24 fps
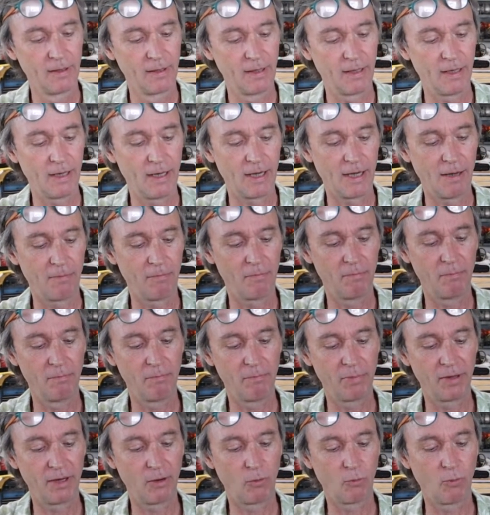
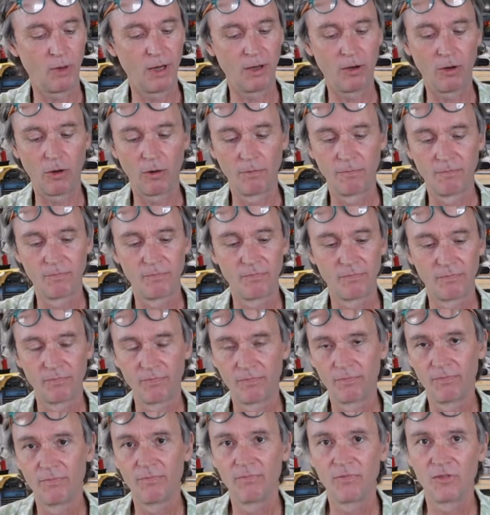but it will
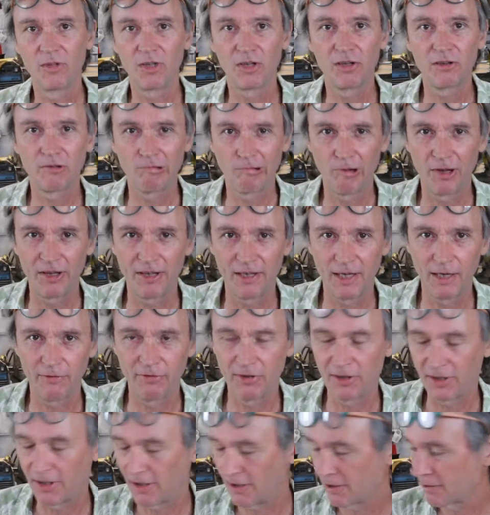destroy
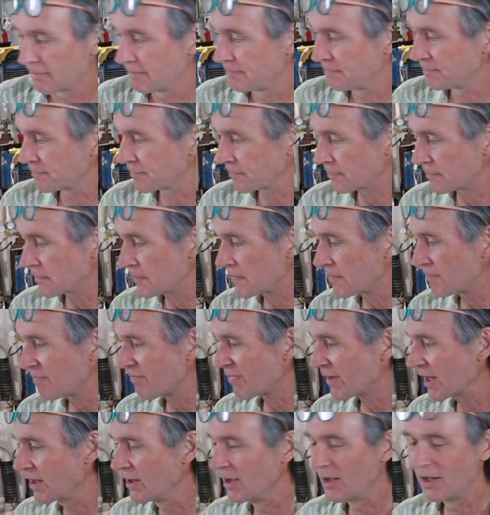surfaces.
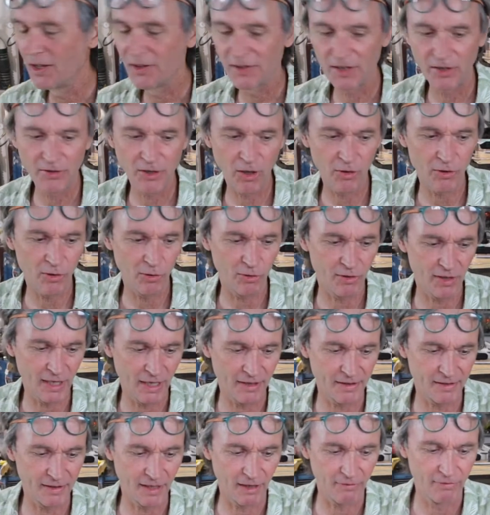So don't use that
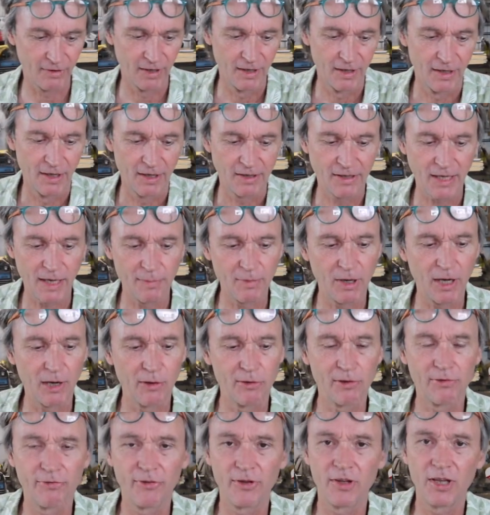stuff. Same
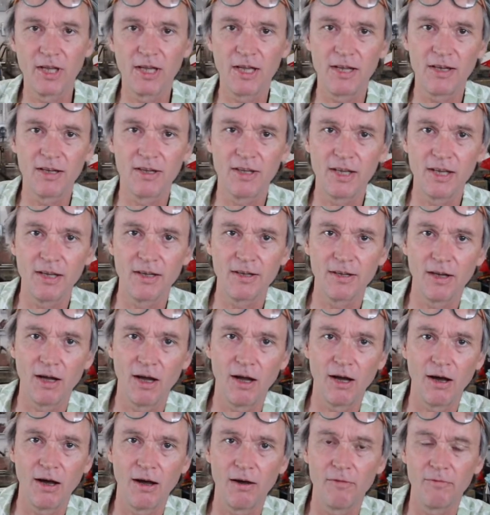goes for these. These
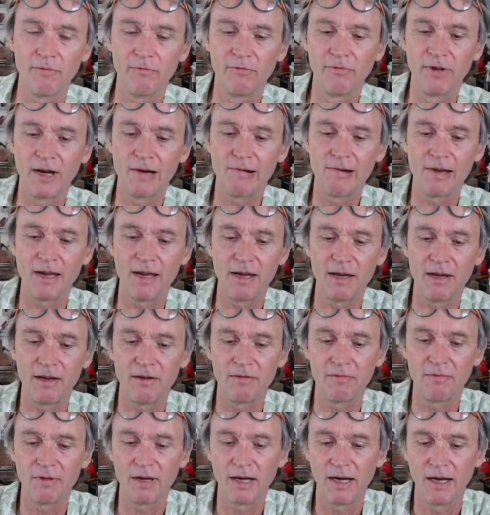are
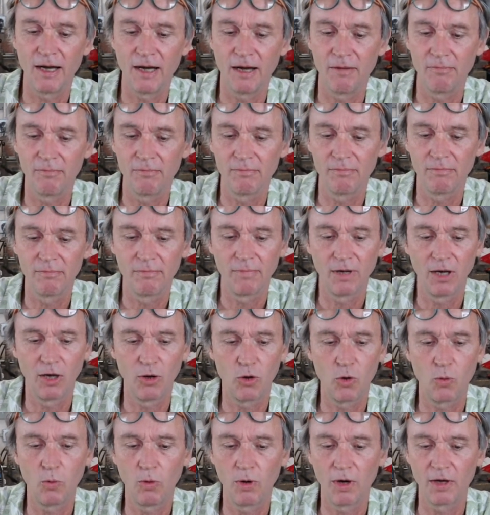very low
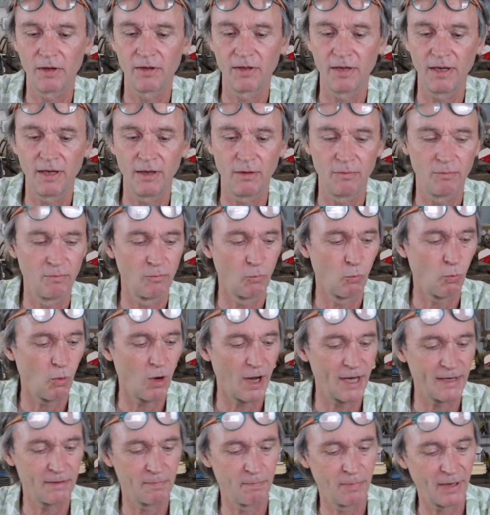quality
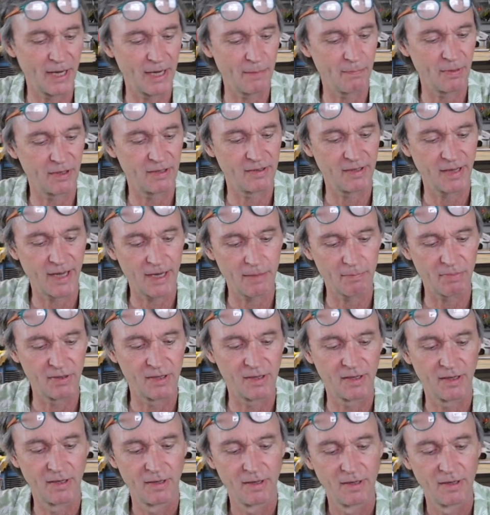white paper tapes.